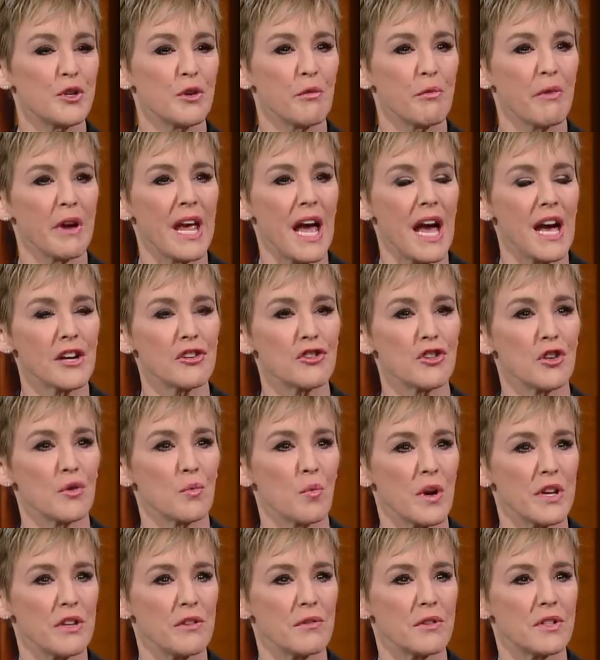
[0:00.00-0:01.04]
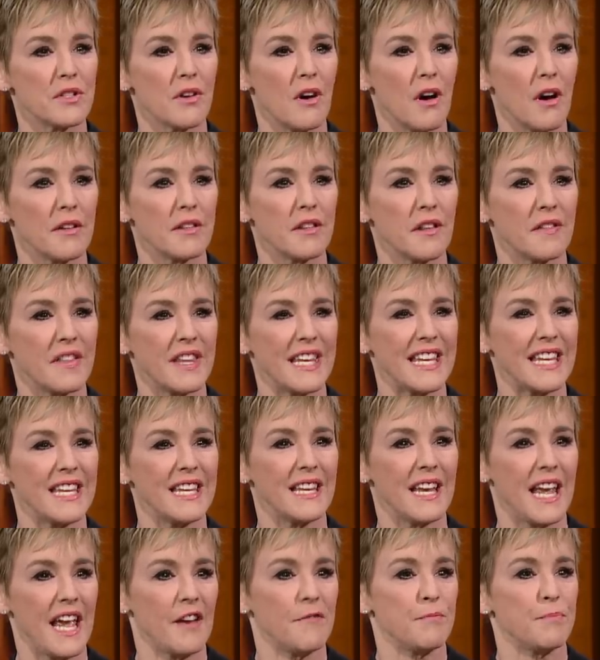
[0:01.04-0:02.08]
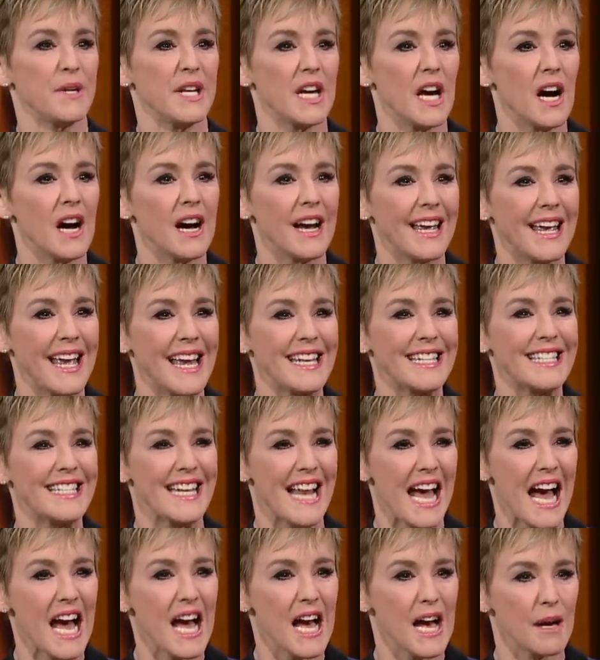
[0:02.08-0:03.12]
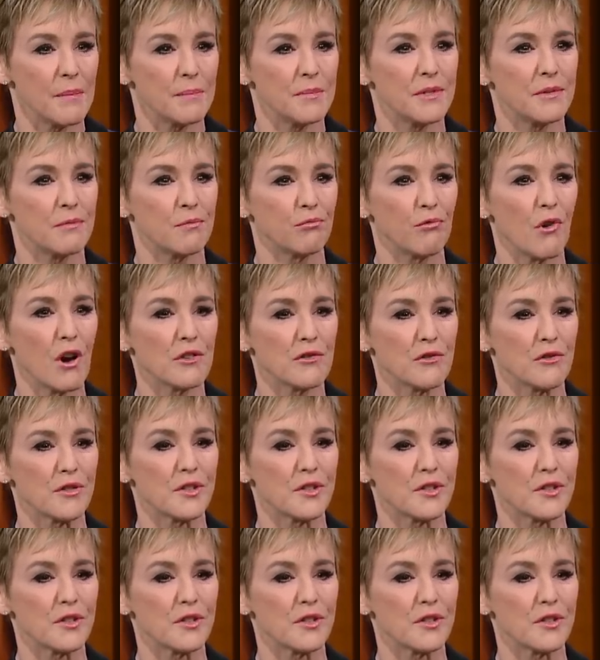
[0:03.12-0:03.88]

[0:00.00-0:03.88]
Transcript: your reaction when you saw that the FBI had nabbed Roger